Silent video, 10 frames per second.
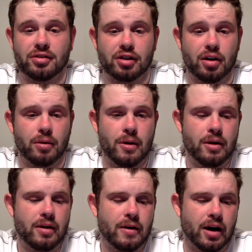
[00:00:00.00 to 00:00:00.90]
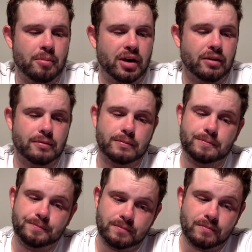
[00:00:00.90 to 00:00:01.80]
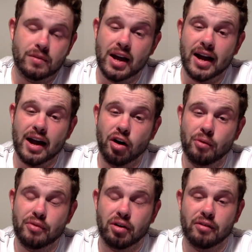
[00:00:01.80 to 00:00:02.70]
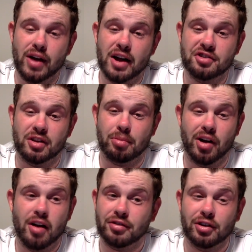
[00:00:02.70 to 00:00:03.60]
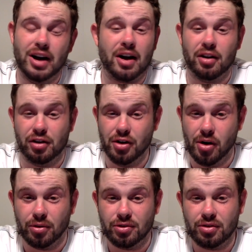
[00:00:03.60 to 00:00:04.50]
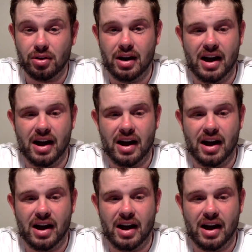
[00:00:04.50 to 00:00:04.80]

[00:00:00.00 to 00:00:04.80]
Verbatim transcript: So, I mean, they get home field advantage in the playoffs, they're not going to lose.